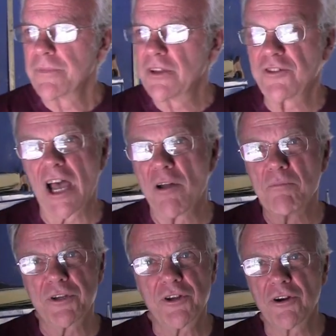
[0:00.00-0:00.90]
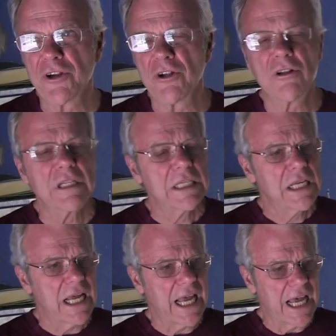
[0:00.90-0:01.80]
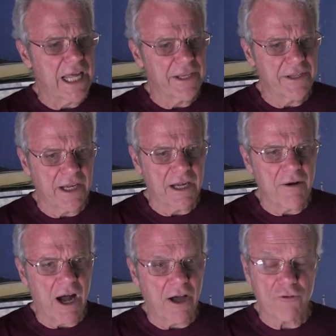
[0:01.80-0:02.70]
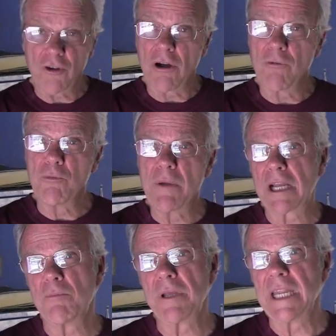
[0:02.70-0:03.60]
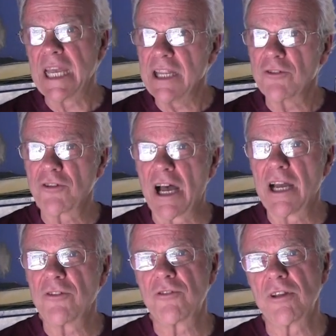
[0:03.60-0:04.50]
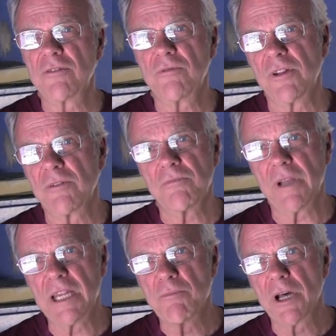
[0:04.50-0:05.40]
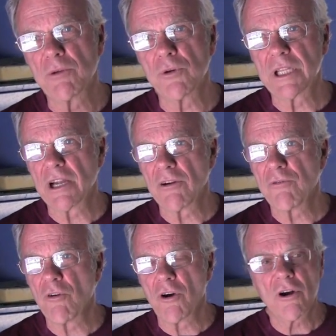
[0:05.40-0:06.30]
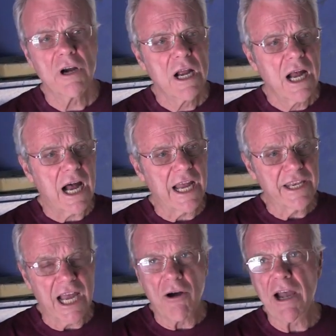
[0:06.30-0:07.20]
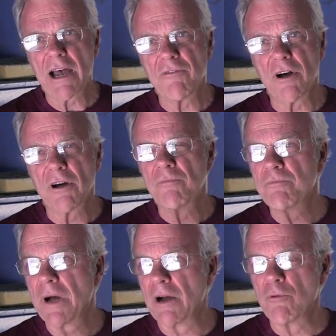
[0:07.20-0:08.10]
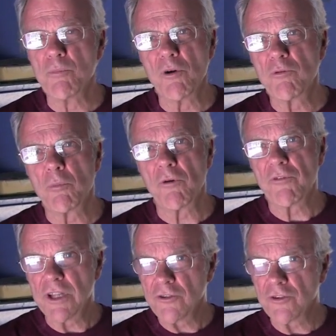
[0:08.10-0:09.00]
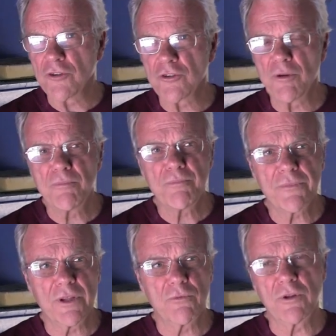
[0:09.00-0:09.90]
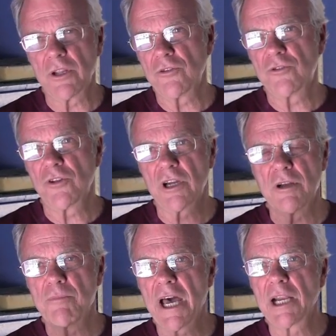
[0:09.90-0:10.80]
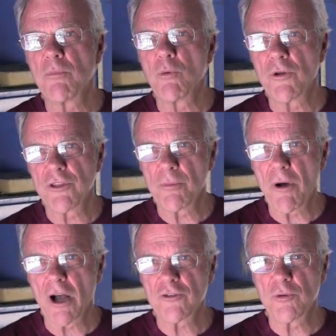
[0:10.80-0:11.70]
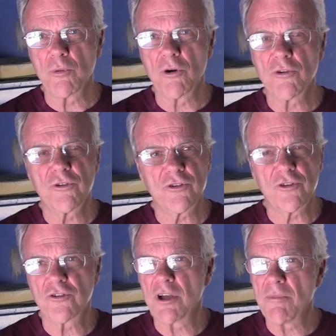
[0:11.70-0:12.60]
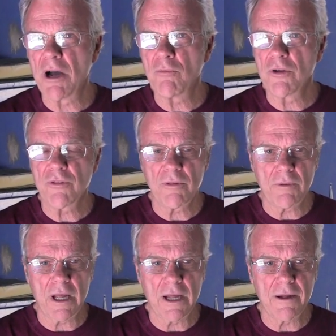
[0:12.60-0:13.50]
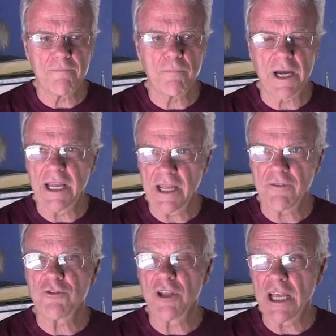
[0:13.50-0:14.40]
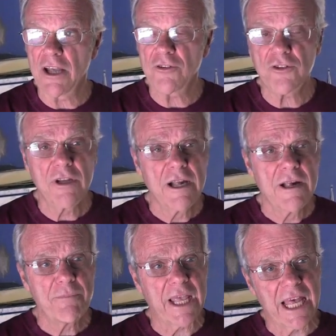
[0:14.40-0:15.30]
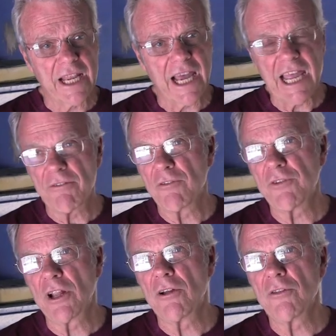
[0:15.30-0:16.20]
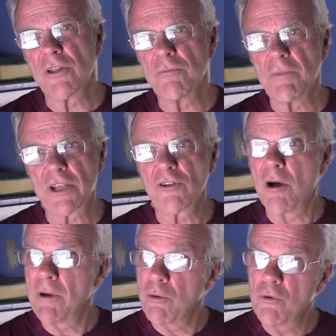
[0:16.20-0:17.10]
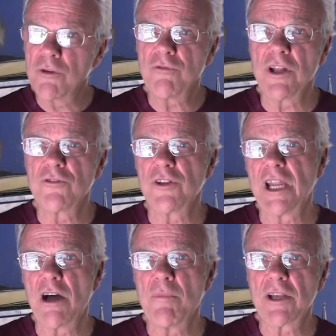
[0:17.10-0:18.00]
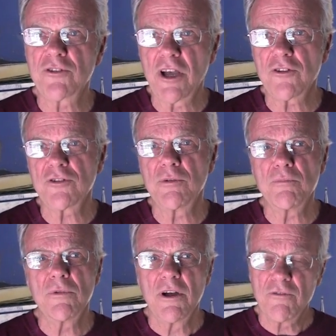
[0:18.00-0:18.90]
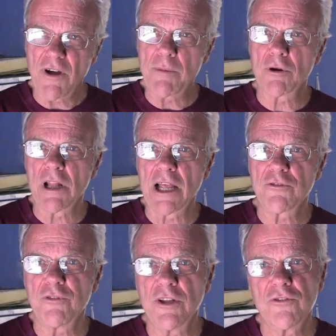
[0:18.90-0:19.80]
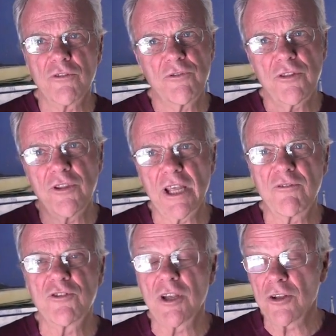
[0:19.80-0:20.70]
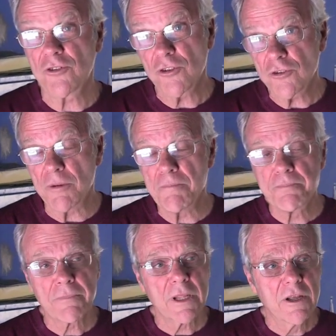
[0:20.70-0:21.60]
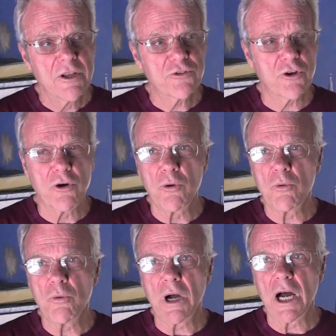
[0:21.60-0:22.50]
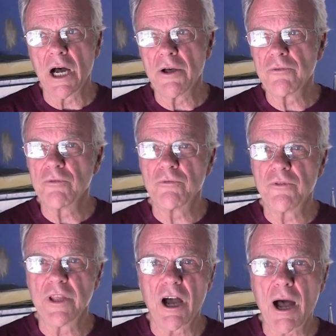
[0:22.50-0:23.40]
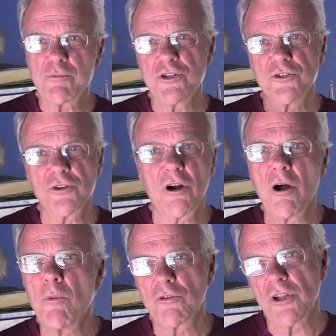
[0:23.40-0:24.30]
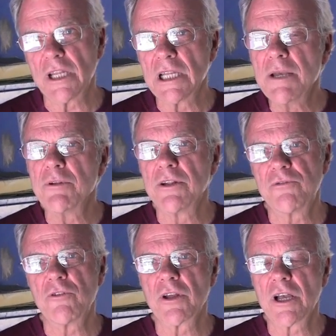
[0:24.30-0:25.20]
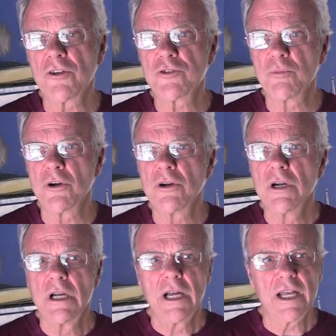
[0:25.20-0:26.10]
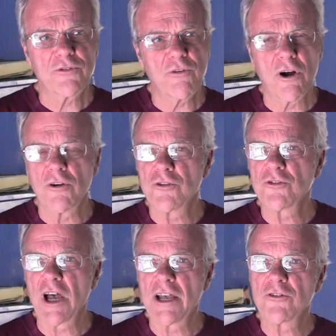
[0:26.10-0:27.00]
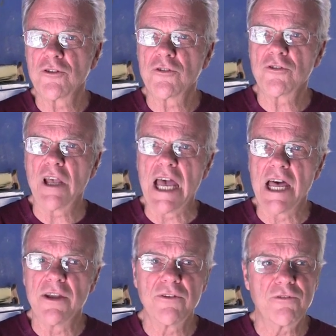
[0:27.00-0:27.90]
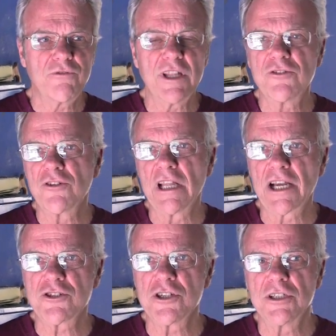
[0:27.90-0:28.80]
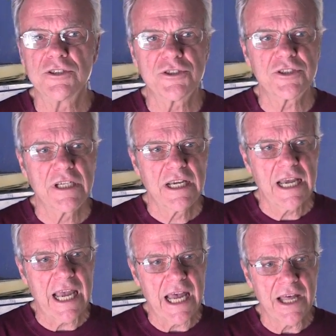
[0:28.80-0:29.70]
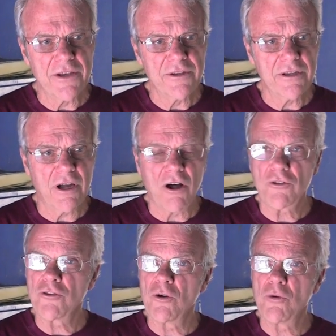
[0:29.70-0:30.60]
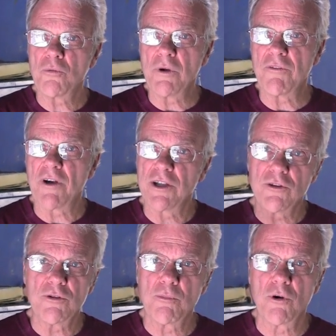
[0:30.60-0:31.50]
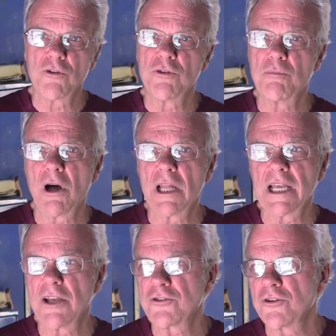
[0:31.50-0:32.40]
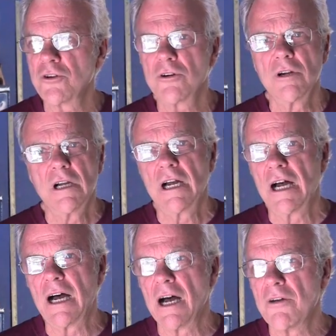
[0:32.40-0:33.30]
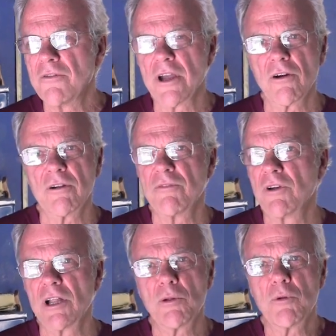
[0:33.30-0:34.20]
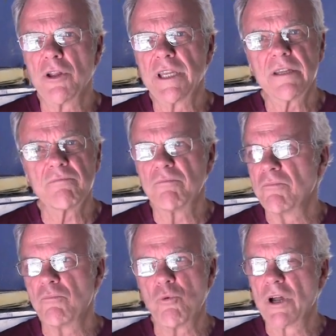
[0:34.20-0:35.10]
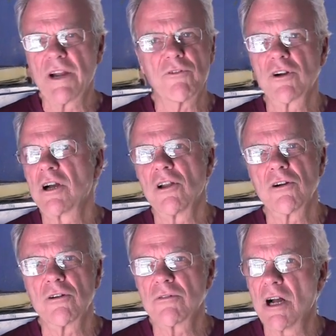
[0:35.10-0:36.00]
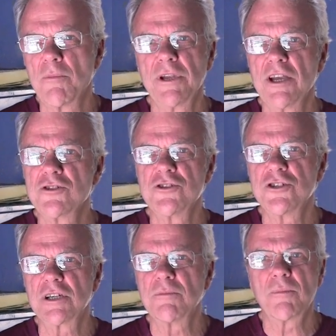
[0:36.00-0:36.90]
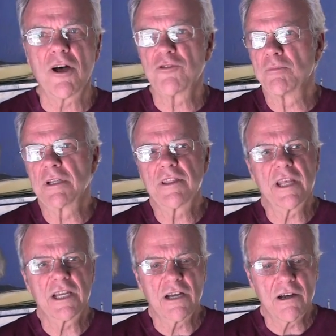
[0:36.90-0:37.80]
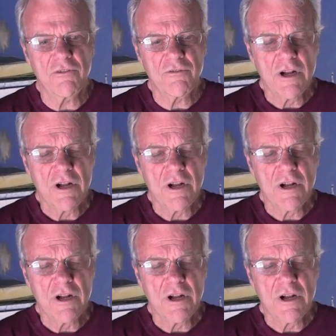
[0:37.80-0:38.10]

sound material. And also I would make them in any size that anybody would care for. I now have a removable fin system that is compatible with the epoxy boards. It's just come out with by FCS. And I have a fellow that makes all my wood fins that now makes custom fiberglass fins that fit the FCS system. So the options are almost unlimited for the customer as far as sizes and fin selections. And also, if I do the boards in polyester, they're available in whatever color combinations you can possibly think of.